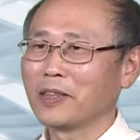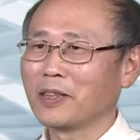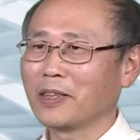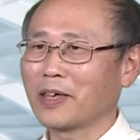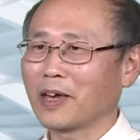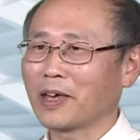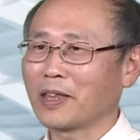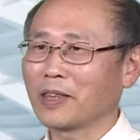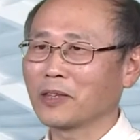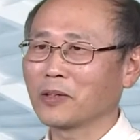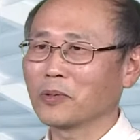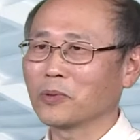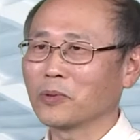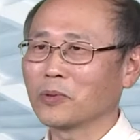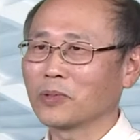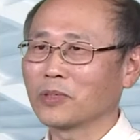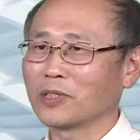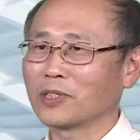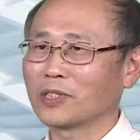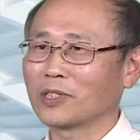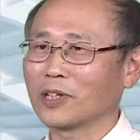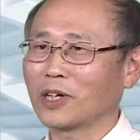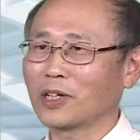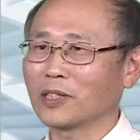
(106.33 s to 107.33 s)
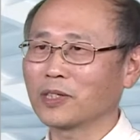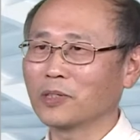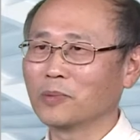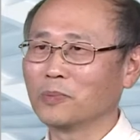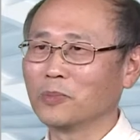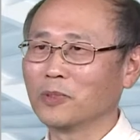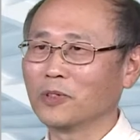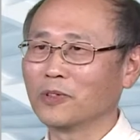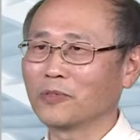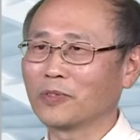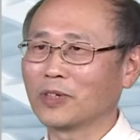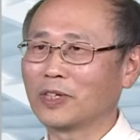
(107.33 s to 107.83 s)
Then we start to
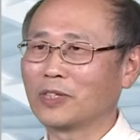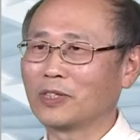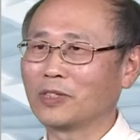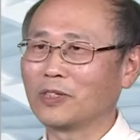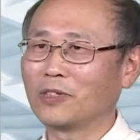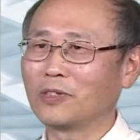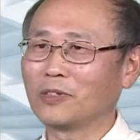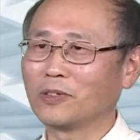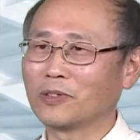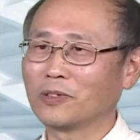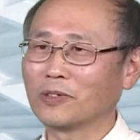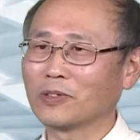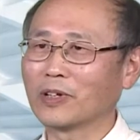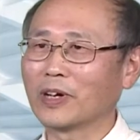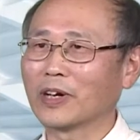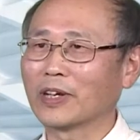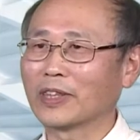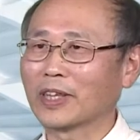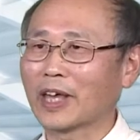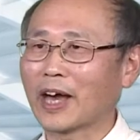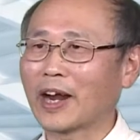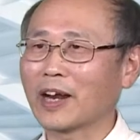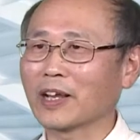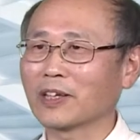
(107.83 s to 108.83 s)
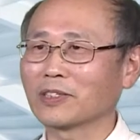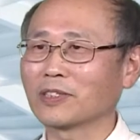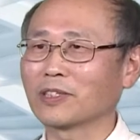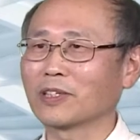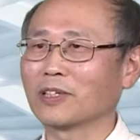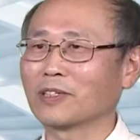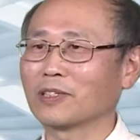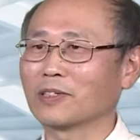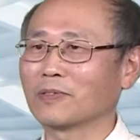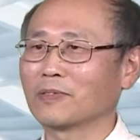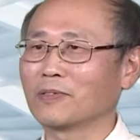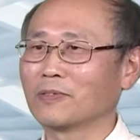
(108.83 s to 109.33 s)
move into
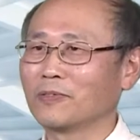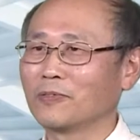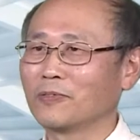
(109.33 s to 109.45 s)
analysis